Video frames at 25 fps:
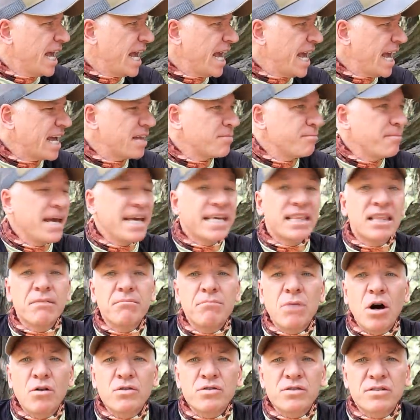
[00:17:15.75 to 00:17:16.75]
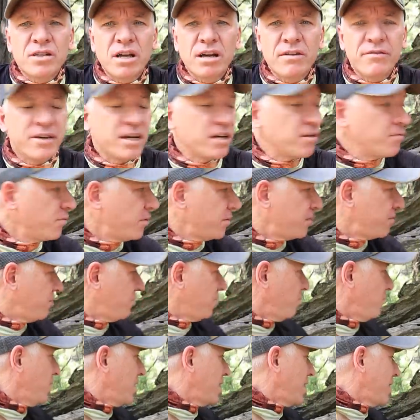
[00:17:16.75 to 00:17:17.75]
and make the most of it with
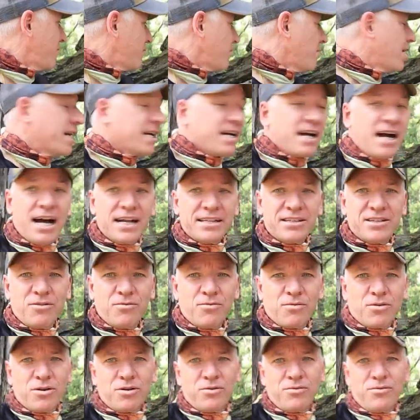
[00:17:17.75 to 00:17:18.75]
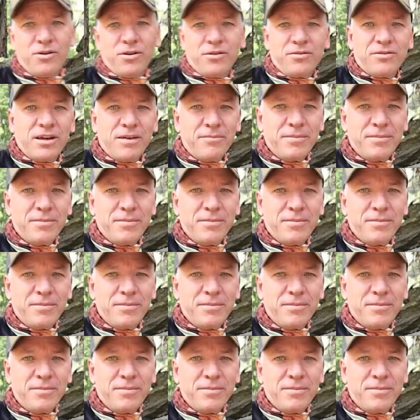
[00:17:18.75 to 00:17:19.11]
whatever I got to work with.